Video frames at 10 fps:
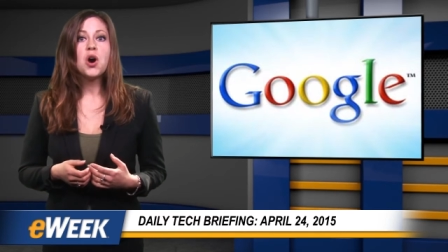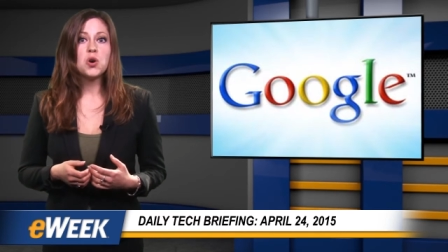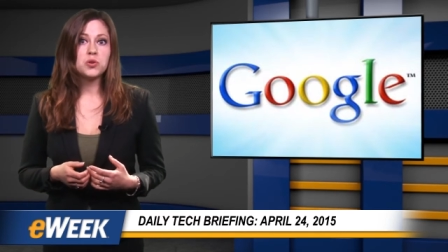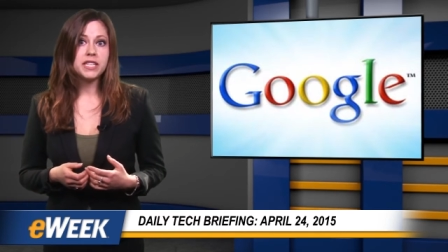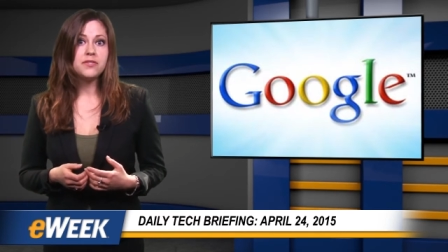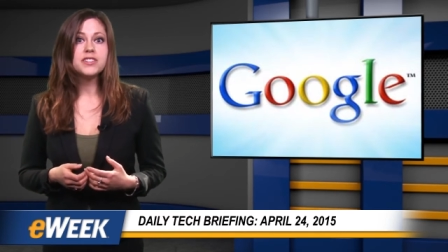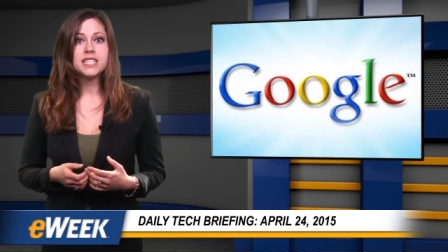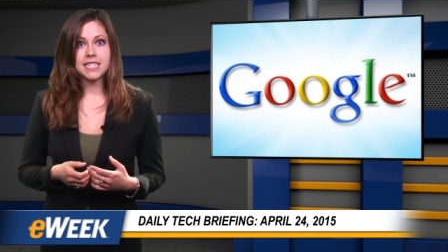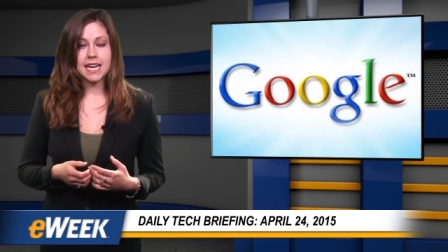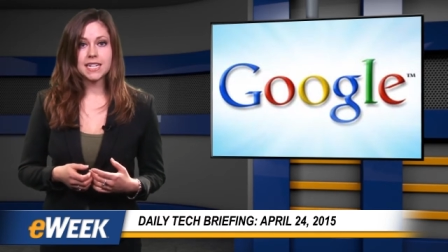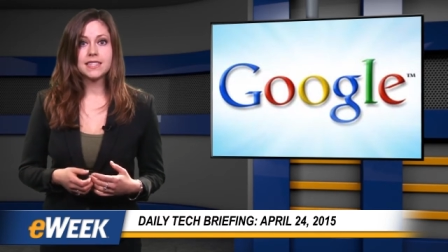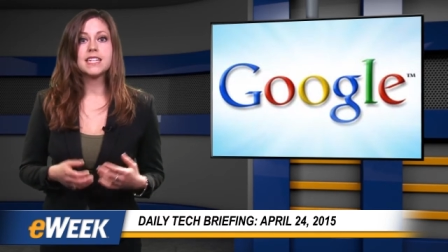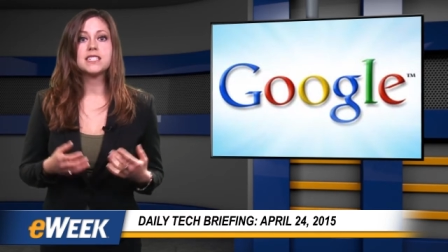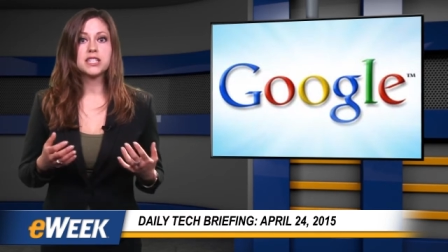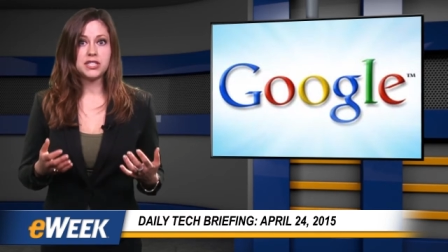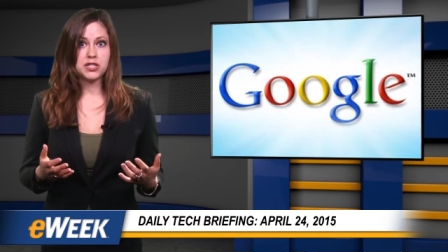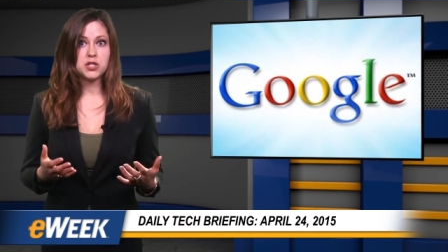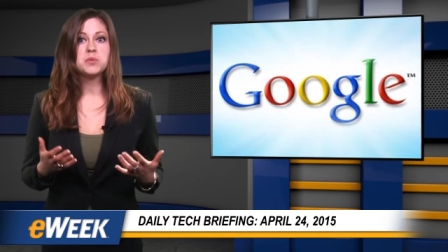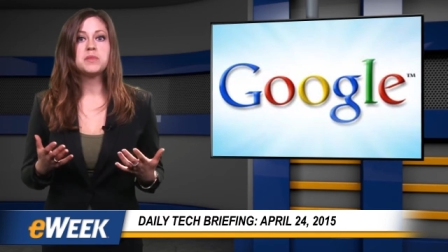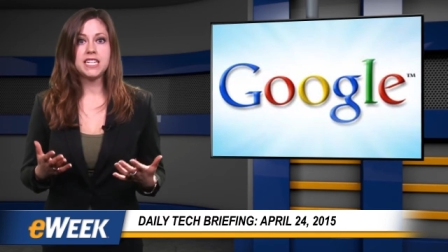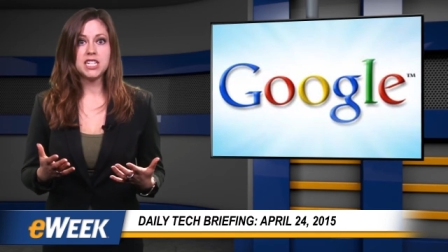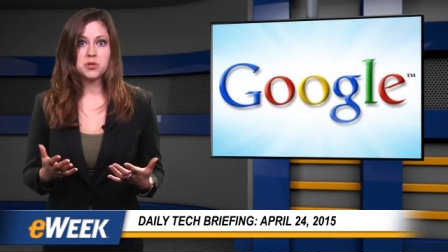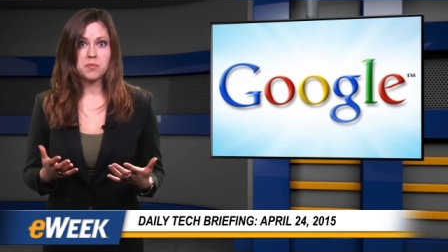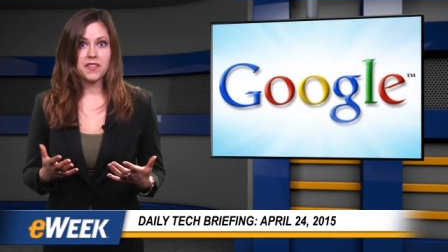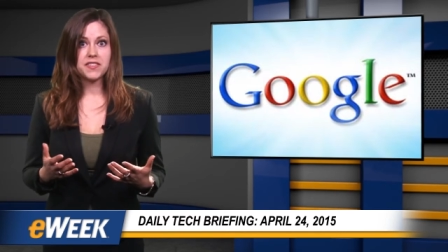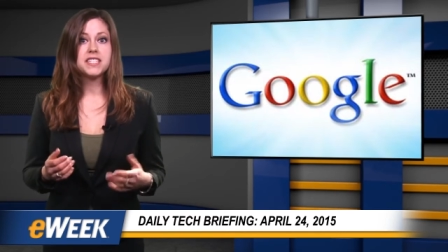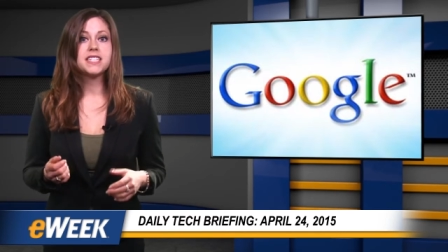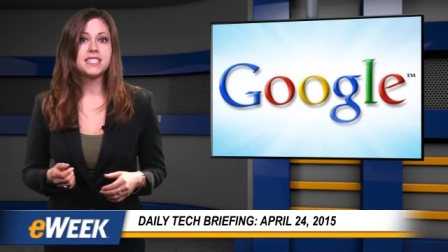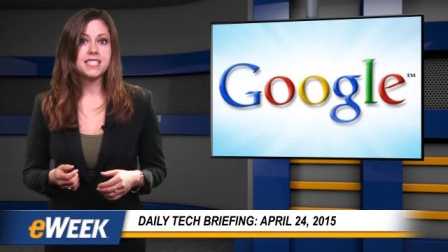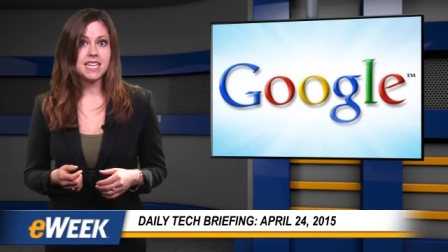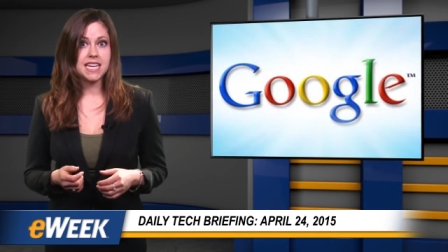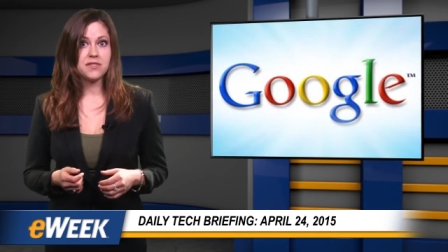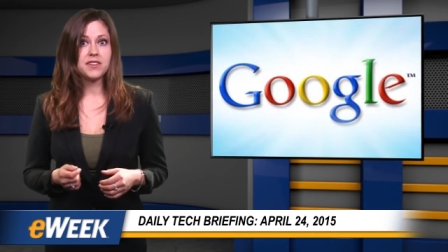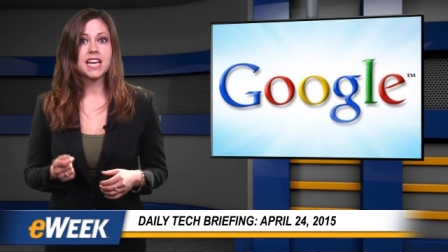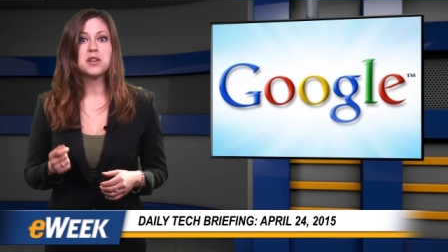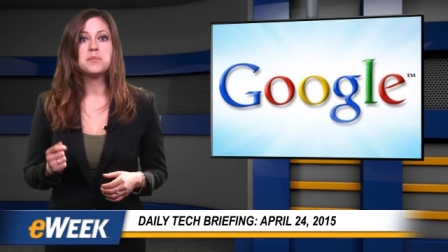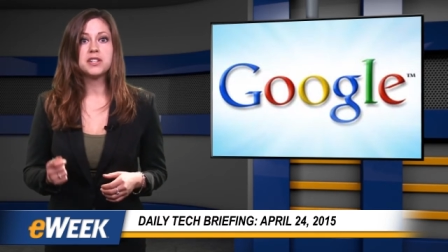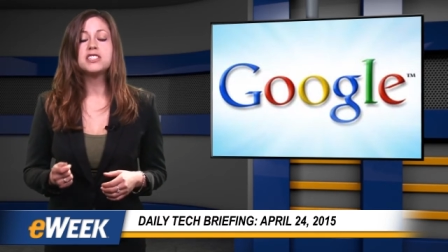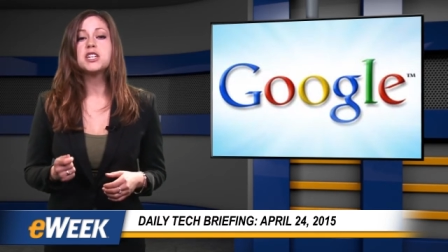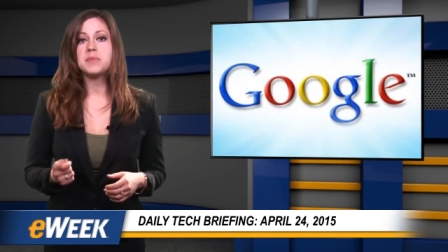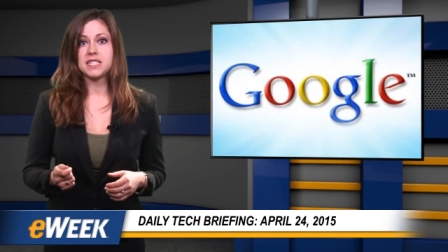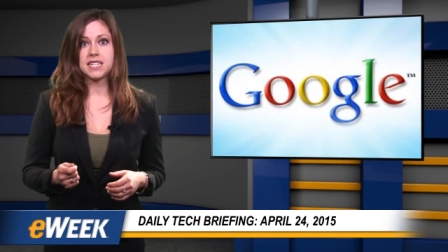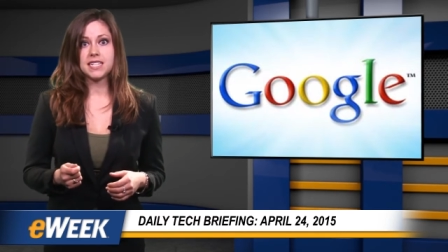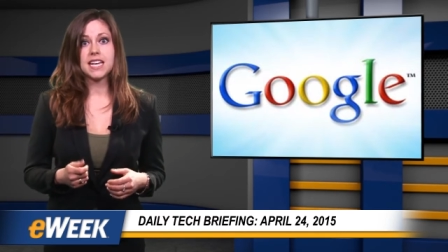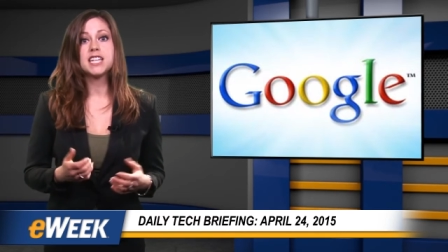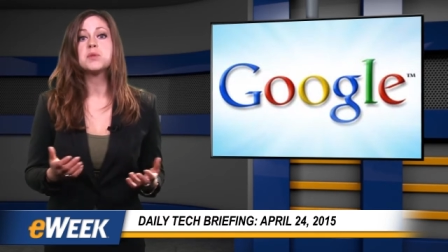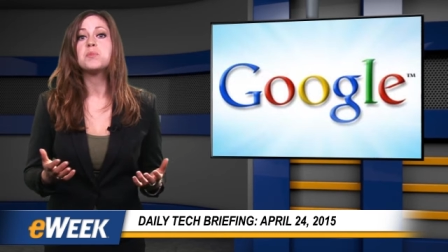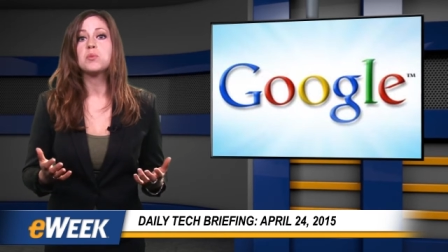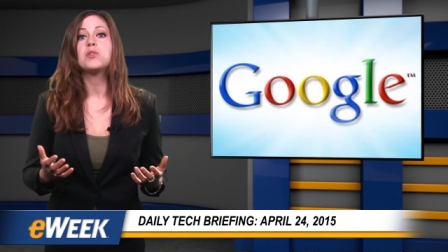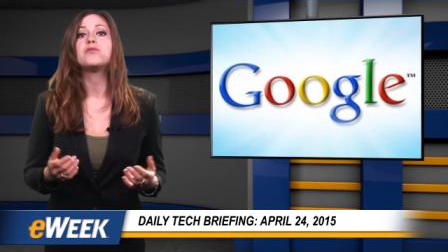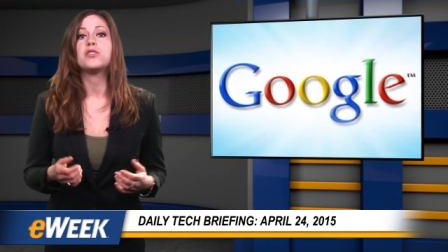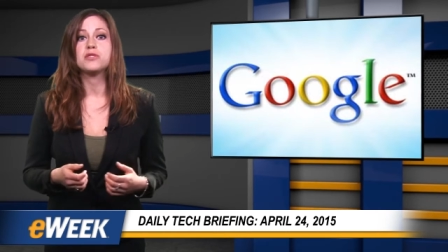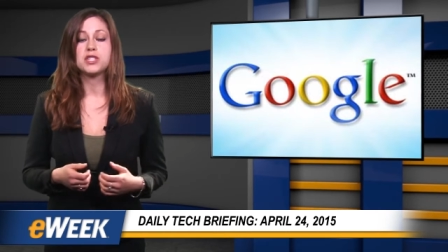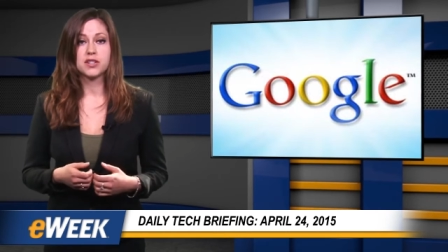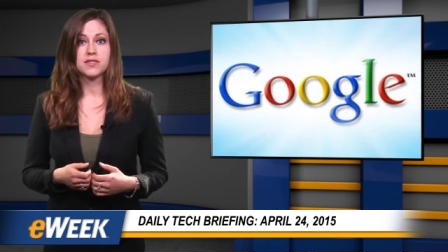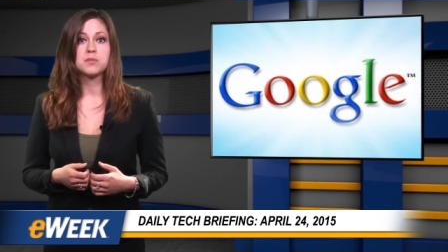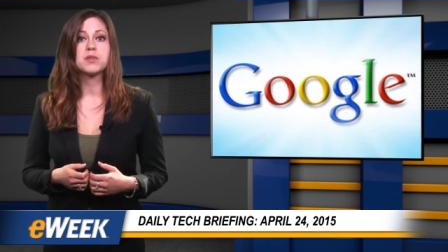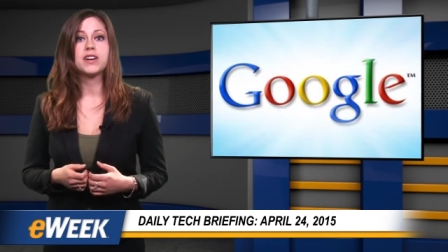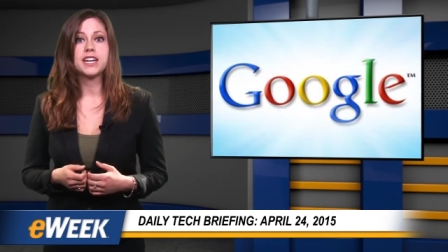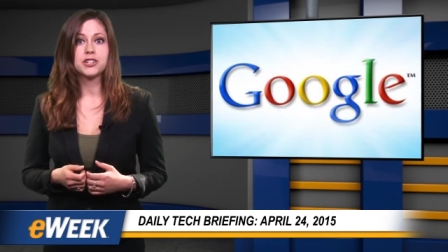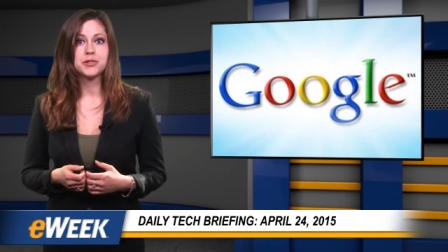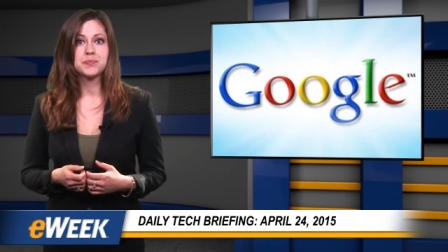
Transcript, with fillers: only for the data that is consumed each month to see if it can build a business as a mobile phone service provider.